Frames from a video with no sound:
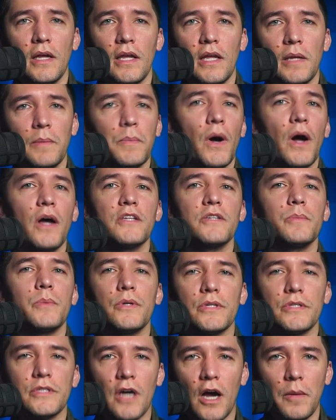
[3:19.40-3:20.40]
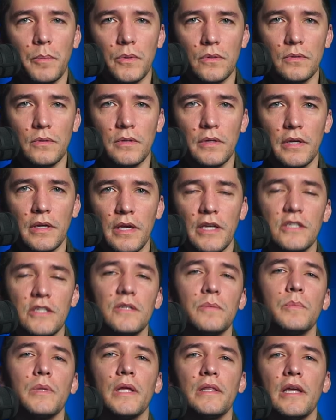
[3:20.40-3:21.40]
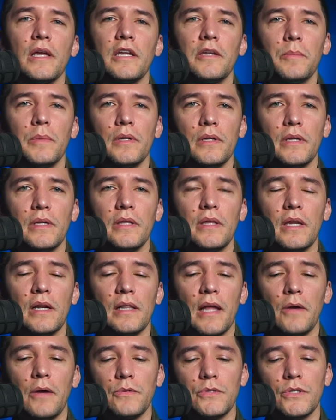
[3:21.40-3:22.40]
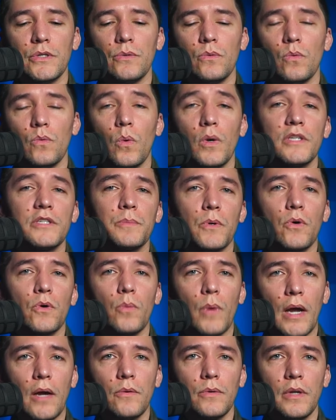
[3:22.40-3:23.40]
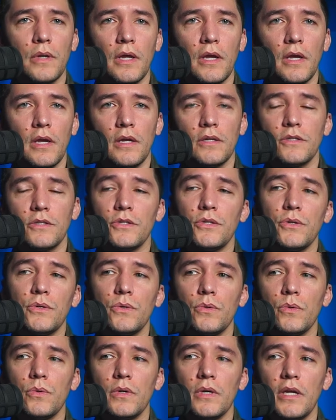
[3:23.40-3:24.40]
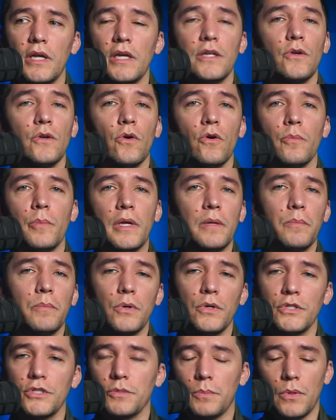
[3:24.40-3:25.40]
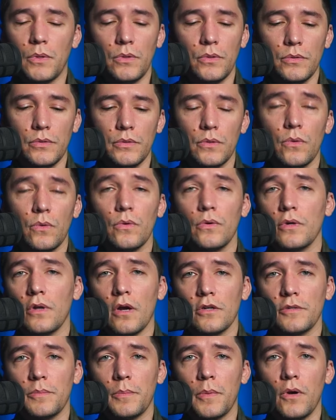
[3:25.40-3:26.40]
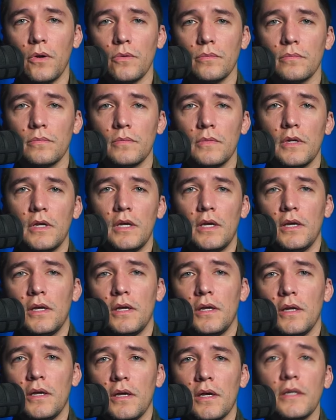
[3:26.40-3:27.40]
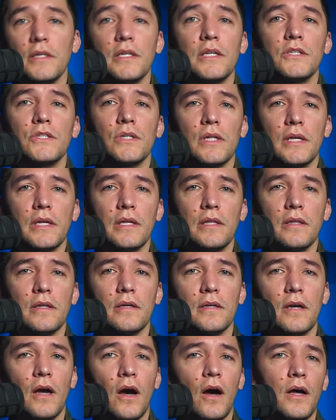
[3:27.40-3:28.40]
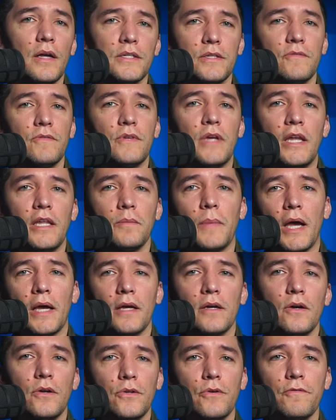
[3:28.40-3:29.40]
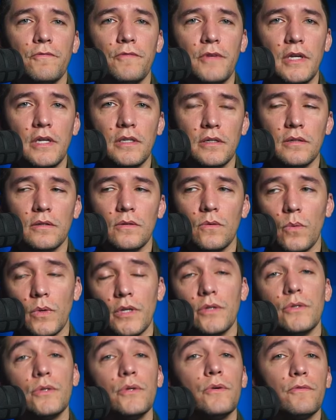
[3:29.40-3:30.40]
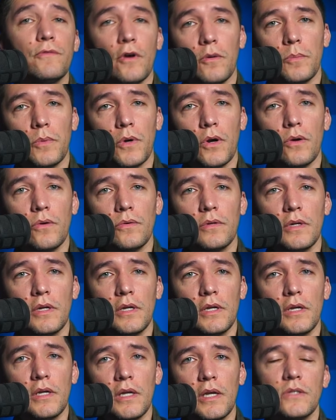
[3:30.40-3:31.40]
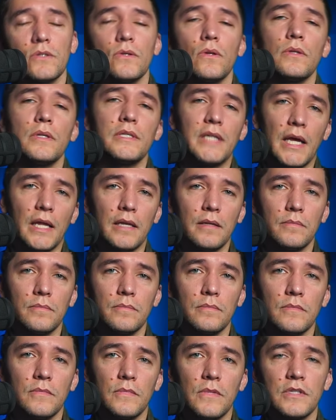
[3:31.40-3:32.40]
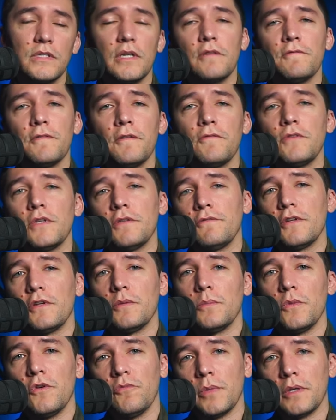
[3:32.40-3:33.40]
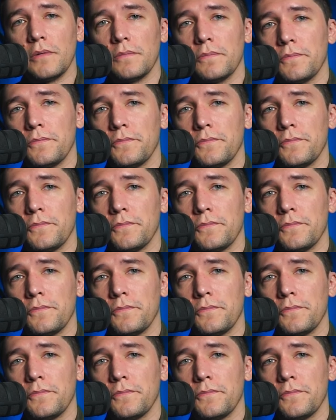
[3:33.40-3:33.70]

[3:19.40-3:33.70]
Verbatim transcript: Impossible to Topple is a bloodline ability that allows you, once per round, to ignore being pushed, pulled, or knocked prone. Additionally, the cost of getting back on your feet when you do fall prone is only 10 instead of 15 feet of movement.